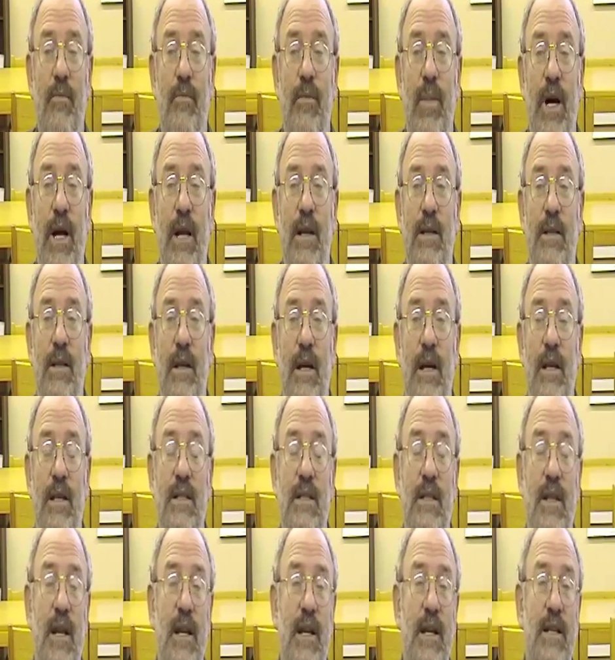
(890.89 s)
But uh,
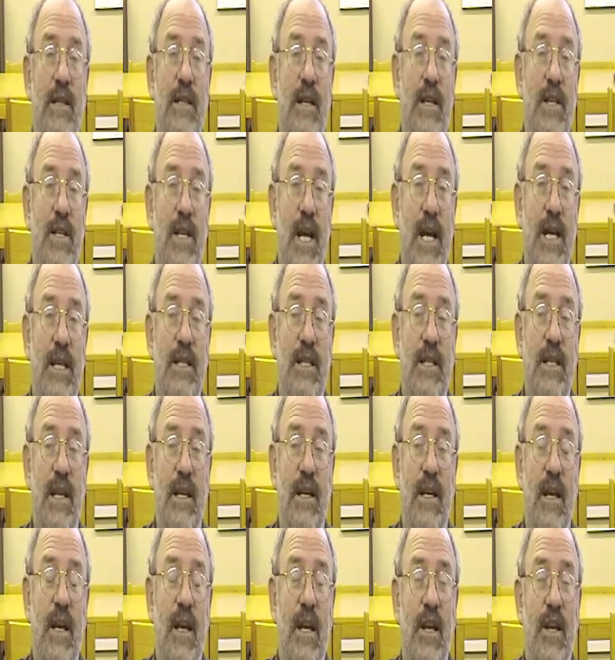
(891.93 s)
studies suggest that